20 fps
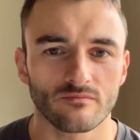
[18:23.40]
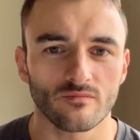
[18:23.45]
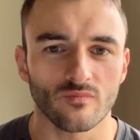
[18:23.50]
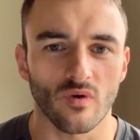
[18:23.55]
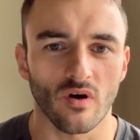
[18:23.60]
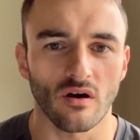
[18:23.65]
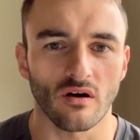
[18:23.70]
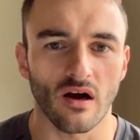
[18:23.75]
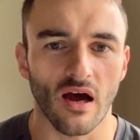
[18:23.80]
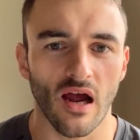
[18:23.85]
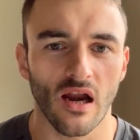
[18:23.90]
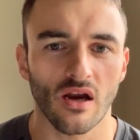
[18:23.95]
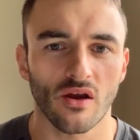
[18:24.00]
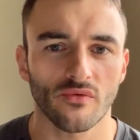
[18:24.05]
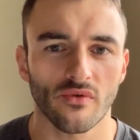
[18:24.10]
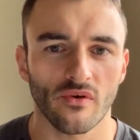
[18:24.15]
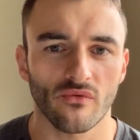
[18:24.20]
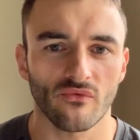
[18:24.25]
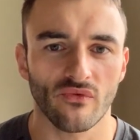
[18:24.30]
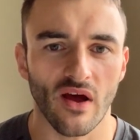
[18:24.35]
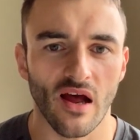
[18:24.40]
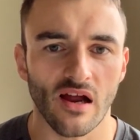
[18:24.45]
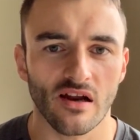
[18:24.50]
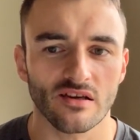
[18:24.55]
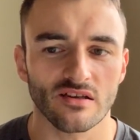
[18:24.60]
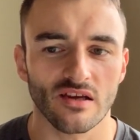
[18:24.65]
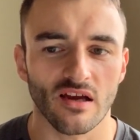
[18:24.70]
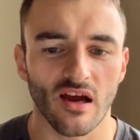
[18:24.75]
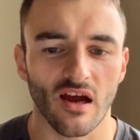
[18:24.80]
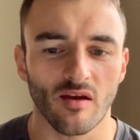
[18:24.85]
Well, I know for a
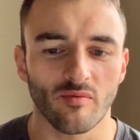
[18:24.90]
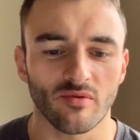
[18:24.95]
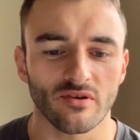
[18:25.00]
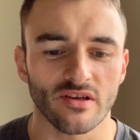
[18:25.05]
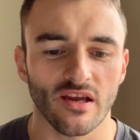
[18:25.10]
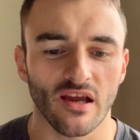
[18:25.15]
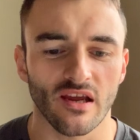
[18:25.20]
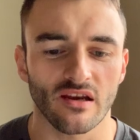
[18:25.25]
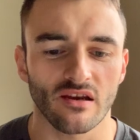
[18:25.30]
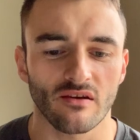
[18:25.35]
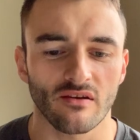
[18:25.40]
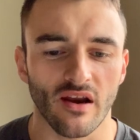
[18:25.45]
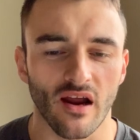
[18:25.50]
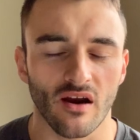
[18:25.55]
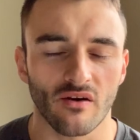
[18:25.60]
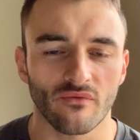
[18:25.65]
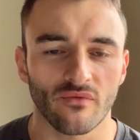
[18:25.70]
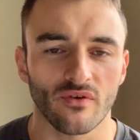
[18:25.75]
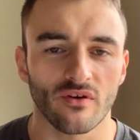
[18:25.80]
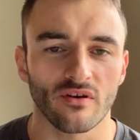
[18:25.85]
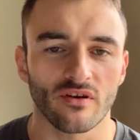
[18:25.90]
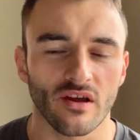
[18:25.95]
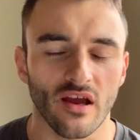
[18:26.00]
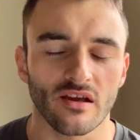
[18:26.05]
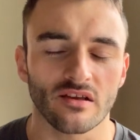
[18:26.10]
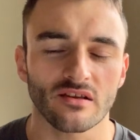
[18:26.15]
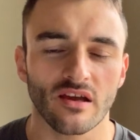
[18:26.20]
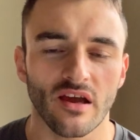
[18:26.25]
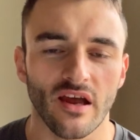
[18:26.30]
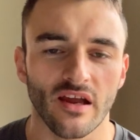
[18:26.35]
fact, I've been taking it now for
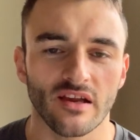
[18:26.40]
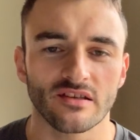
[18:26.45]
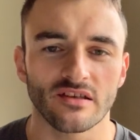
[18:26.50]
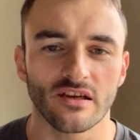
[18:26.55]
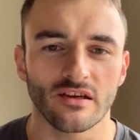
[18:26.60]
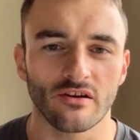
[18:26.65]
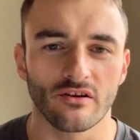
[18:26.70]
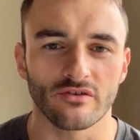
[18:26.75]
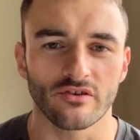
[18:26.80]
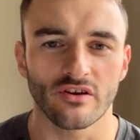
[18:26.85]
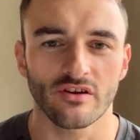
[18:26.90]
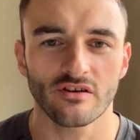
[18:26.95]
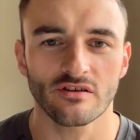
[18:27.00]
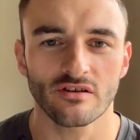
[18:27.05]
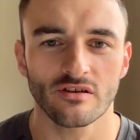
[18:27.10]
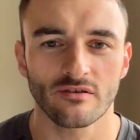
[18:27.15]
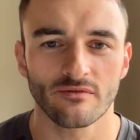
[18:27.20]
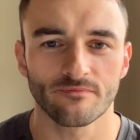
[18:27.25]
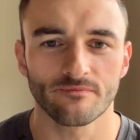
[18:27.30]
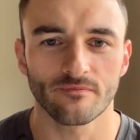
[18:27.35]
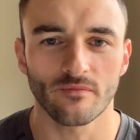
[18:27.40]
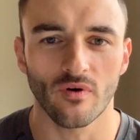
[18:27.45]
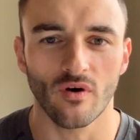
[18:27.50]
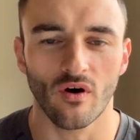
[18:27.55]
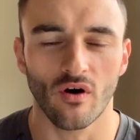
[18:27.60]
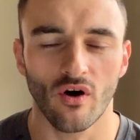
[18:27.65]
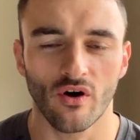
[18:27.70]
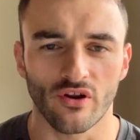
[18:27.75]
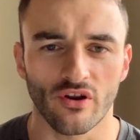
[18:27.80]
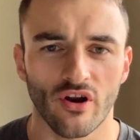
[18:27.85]
18 odd years,
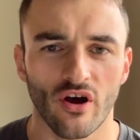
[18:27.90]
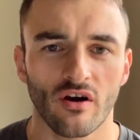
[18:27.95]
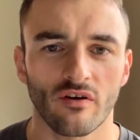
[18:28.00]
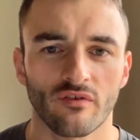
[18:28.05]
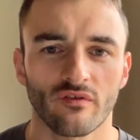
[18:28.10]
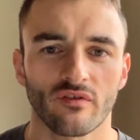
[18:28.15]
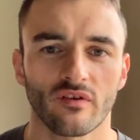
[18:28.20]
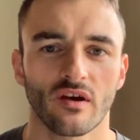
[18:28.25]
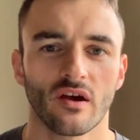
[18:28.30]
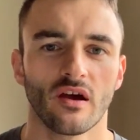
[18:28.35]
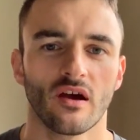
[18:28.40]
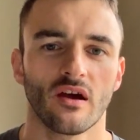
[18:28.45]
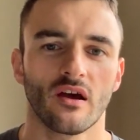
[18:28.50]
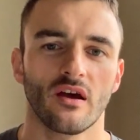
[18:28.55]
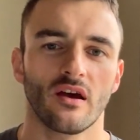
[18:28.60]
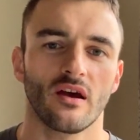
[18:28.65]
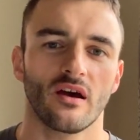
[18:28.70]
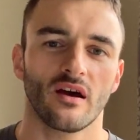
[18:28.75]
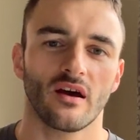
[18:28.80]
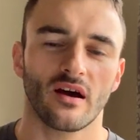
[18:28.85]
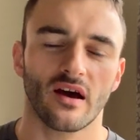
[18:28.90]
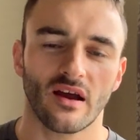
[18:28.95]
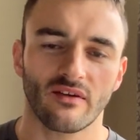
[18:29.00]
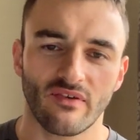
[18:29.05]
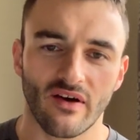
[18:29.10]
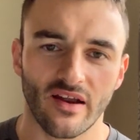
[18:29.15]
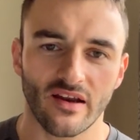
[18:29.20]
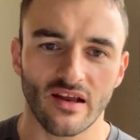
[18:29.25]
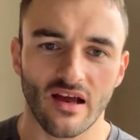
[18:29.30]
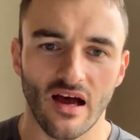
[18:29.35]
on and off. I've
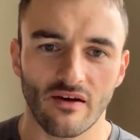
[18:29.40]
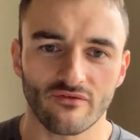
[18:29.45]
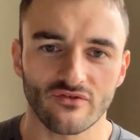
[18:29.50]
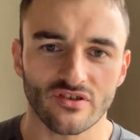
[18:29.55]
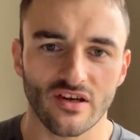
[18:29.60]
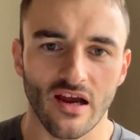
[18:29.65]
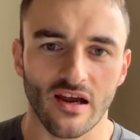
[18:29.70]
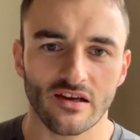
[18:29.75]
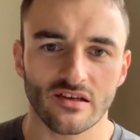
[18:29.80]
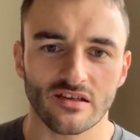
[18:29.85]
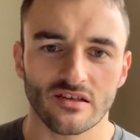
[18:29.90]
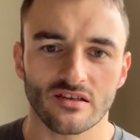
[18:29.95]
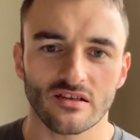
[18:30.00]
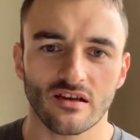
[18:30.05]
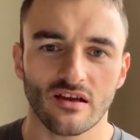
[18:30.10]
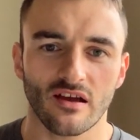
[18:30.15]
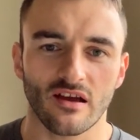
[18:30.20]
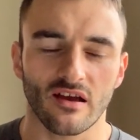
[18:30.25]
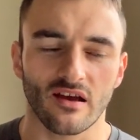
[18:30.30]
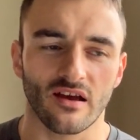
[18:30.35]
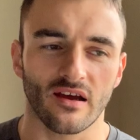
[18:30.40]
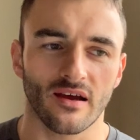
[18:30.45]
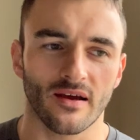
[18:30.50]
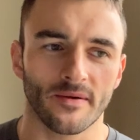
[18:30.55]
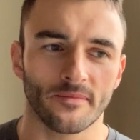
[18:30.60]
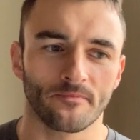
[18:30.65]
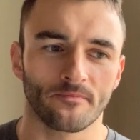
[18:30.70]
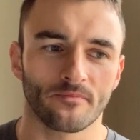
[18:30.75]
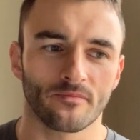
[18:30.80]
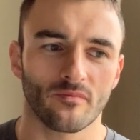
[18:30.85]
had health checks,
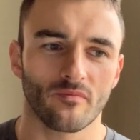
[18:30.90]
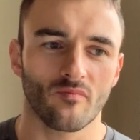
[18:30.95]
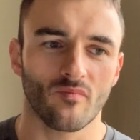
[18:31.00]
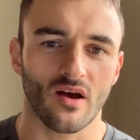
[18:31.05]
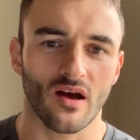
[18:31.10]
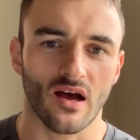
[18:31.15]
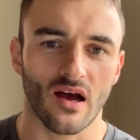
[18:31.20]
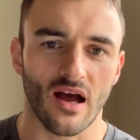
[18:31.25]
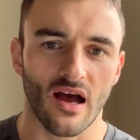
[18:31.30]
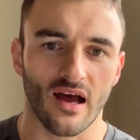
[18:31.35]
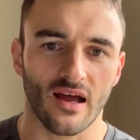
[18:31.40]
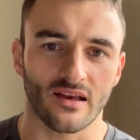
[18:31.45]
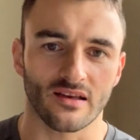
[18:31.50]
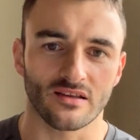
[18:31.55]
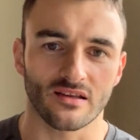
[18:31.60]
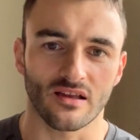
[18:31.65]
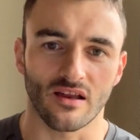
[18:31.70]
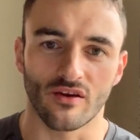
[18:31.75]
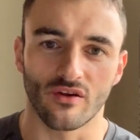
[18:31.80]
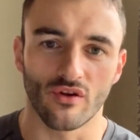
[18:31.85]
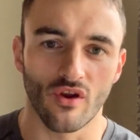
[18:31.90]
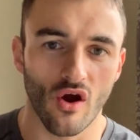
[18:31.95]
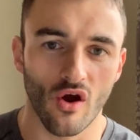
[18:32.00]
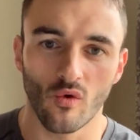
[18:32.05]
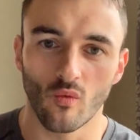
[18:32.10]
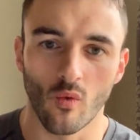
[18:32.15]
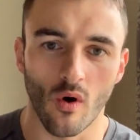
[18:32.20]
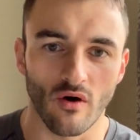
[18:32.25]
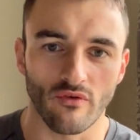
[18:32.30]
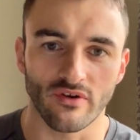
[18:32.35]
and no
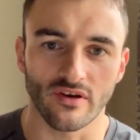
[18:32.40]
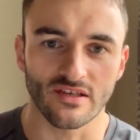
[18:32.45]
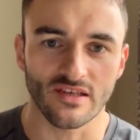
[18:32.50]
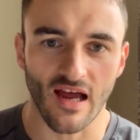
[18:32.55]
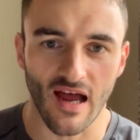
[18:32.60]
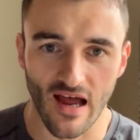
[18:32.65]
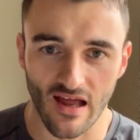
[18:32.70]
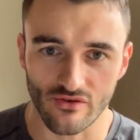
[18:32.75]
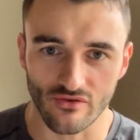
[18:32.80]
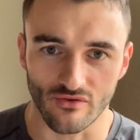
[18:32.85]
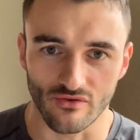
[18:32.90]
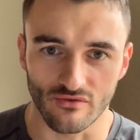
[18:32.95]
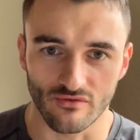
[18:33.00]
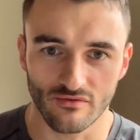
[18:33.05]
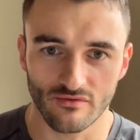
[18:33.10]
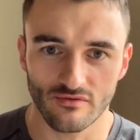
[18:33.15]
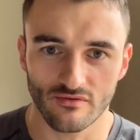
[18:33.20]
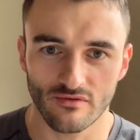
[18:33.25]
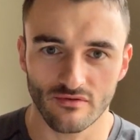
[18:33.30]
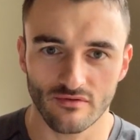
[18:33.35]
worries at all.